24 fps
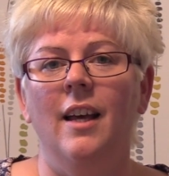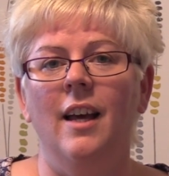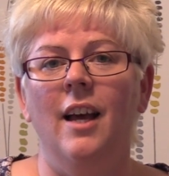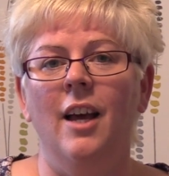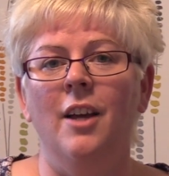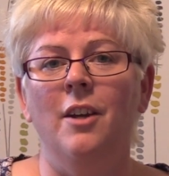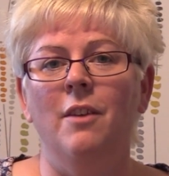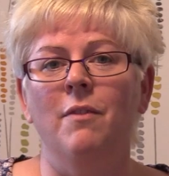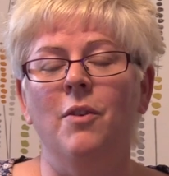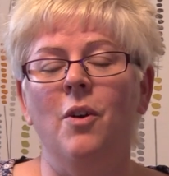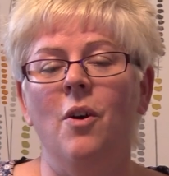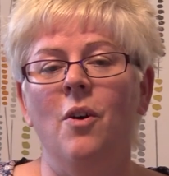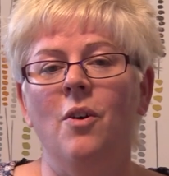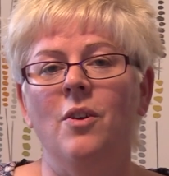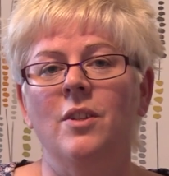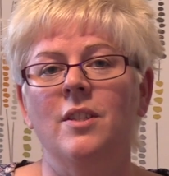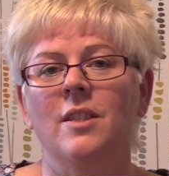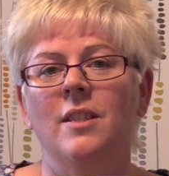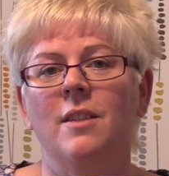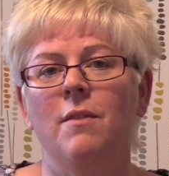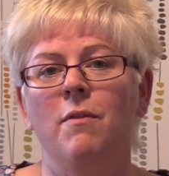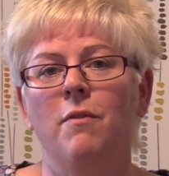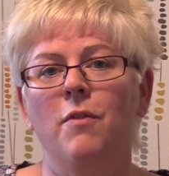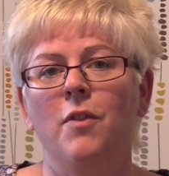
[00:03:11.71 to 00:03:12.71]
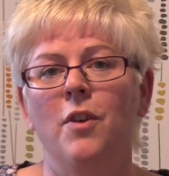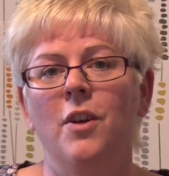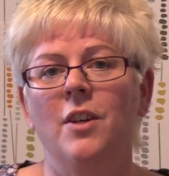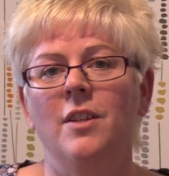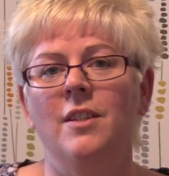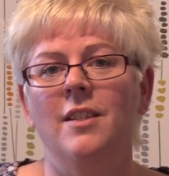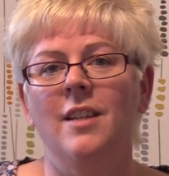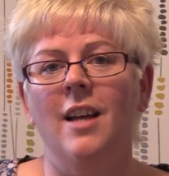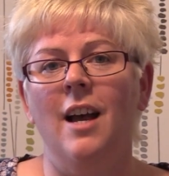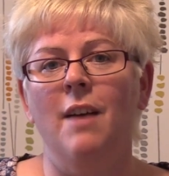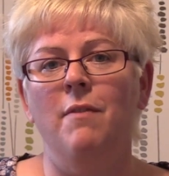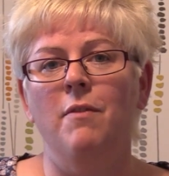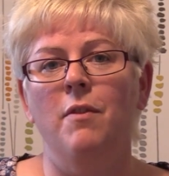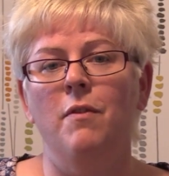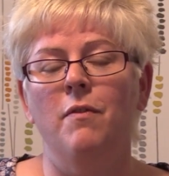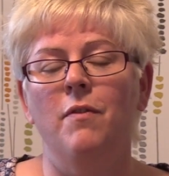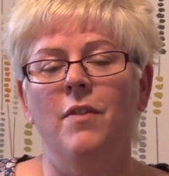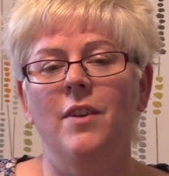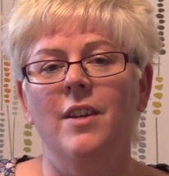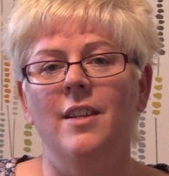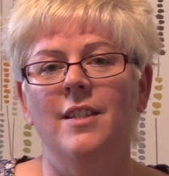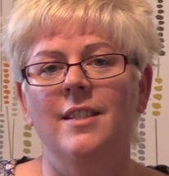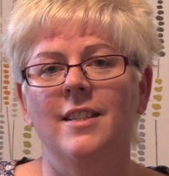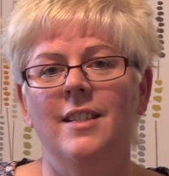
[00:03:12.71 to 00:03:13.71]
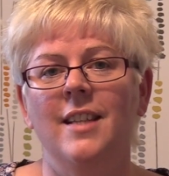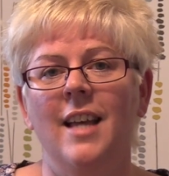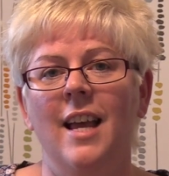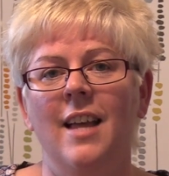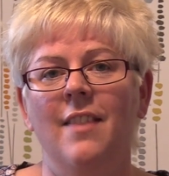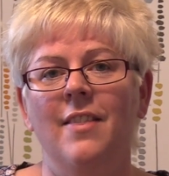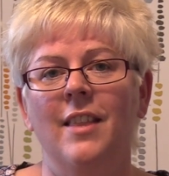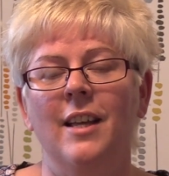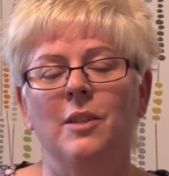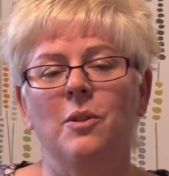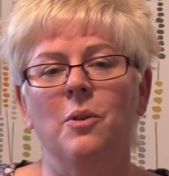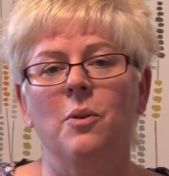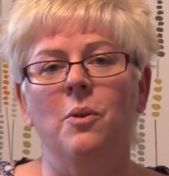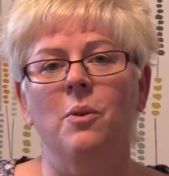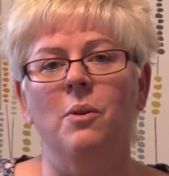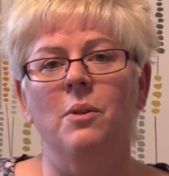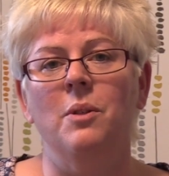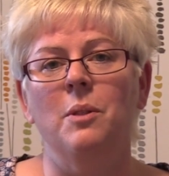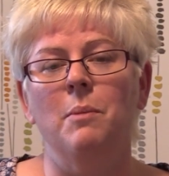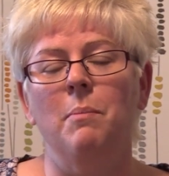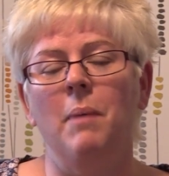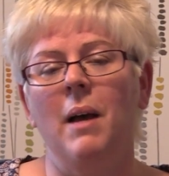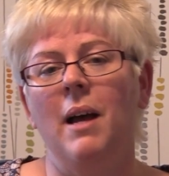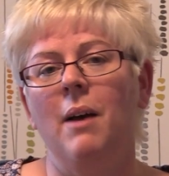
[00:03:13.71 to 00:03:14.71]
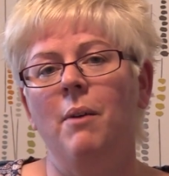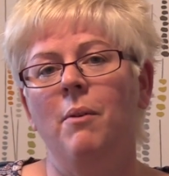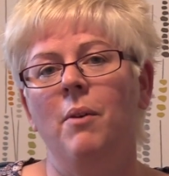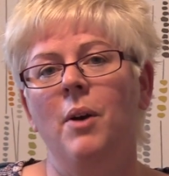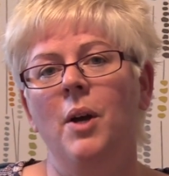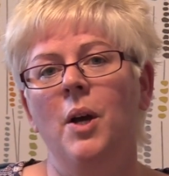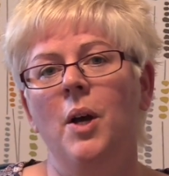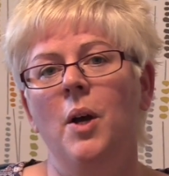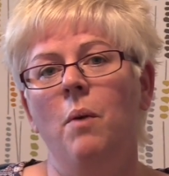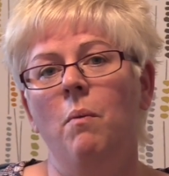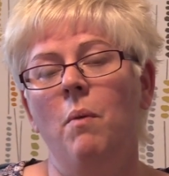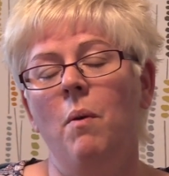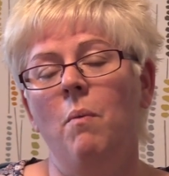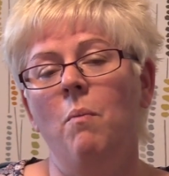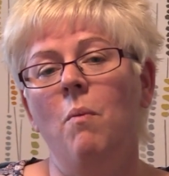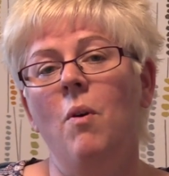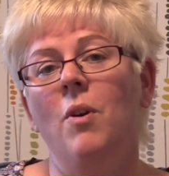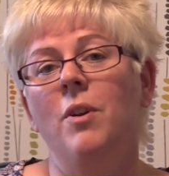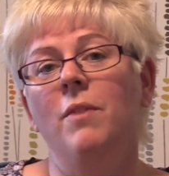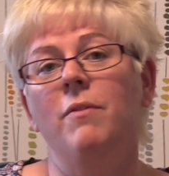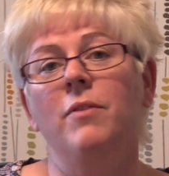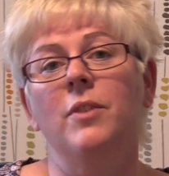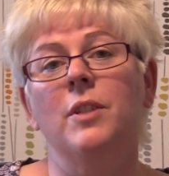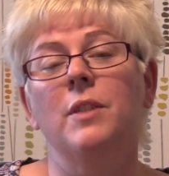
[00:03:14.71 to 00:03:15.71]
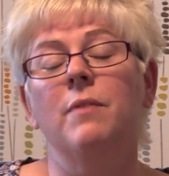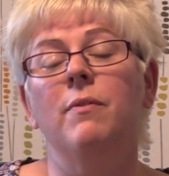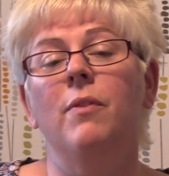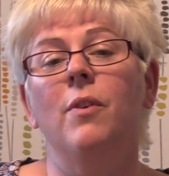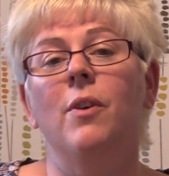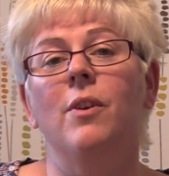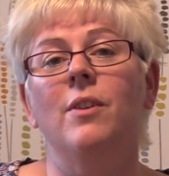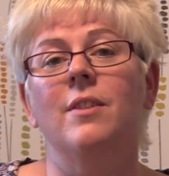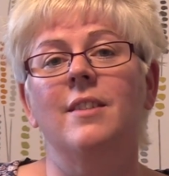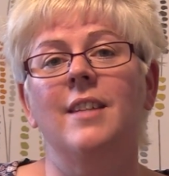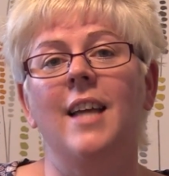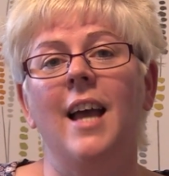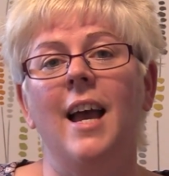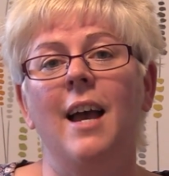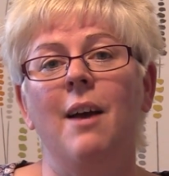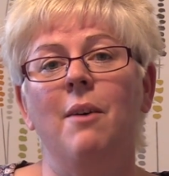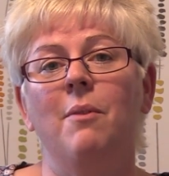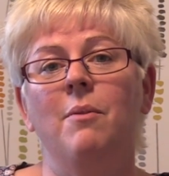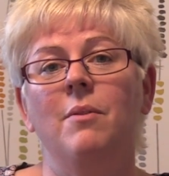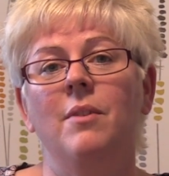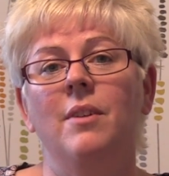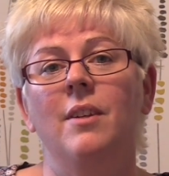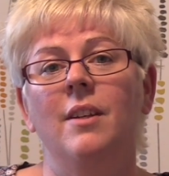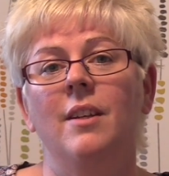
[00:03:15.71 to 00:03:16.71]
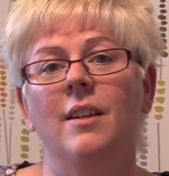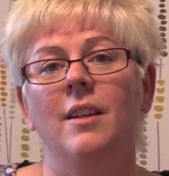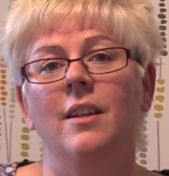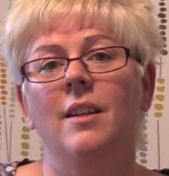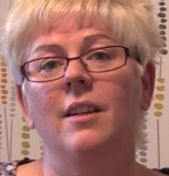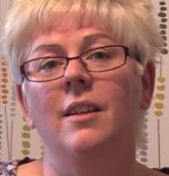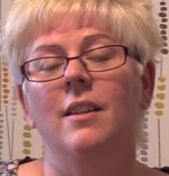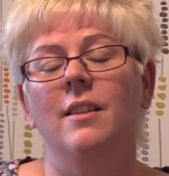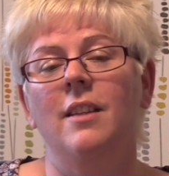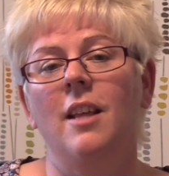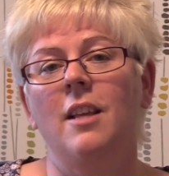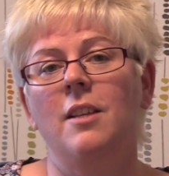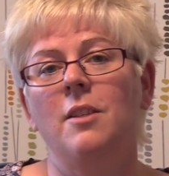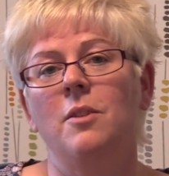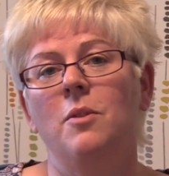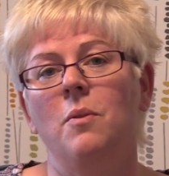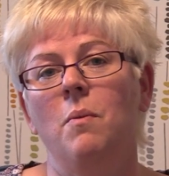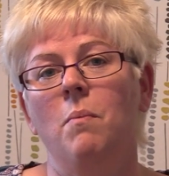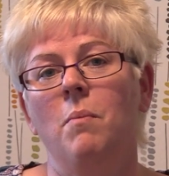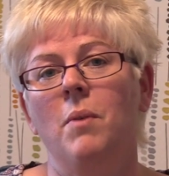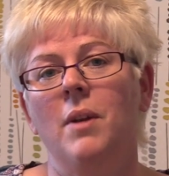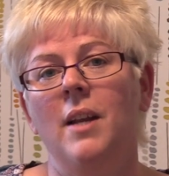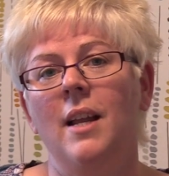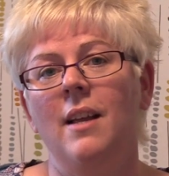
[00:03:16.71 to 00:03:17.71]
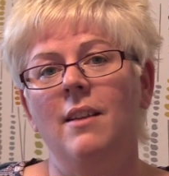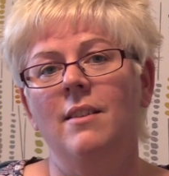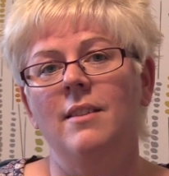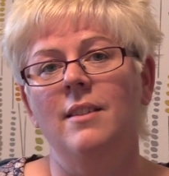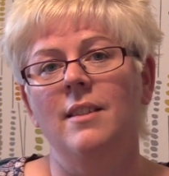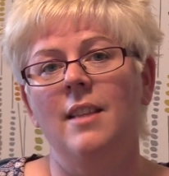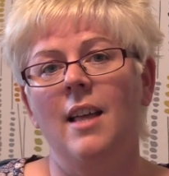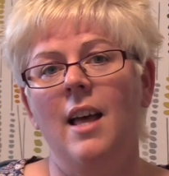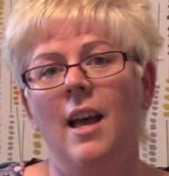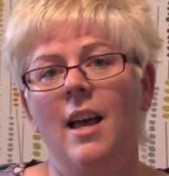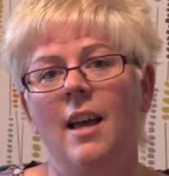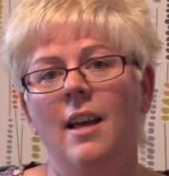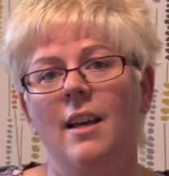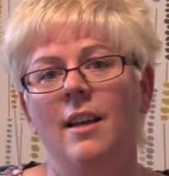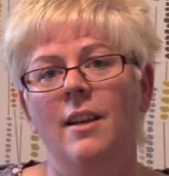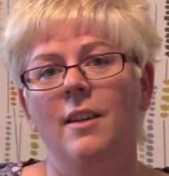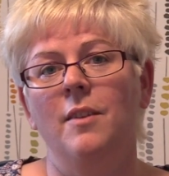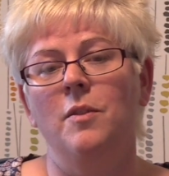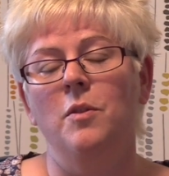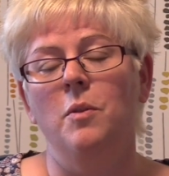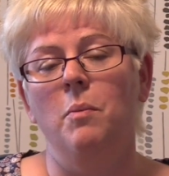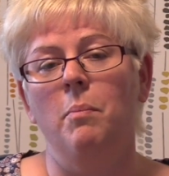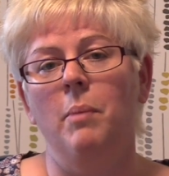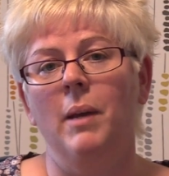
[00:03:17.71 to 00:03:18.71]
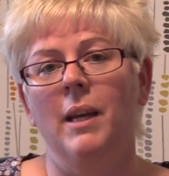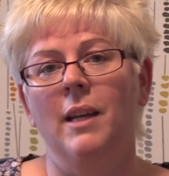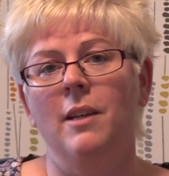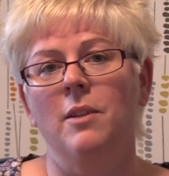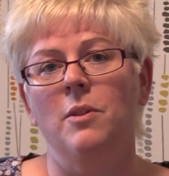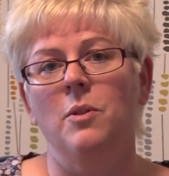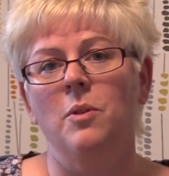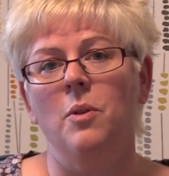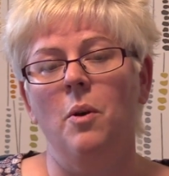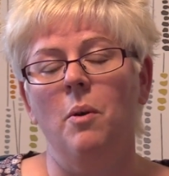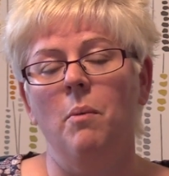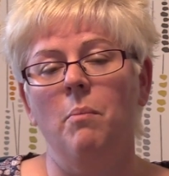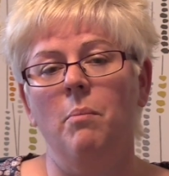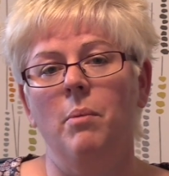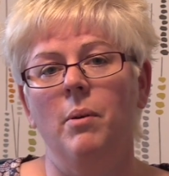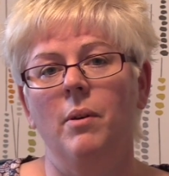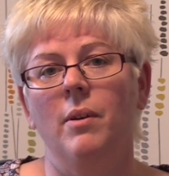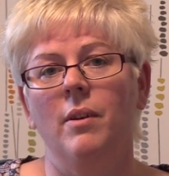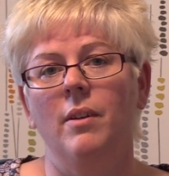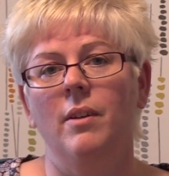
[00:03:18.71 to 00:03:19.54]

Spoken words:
And of course, the first half of verse 10 that talks about when one of us falls down, there's someone else there to pick us up.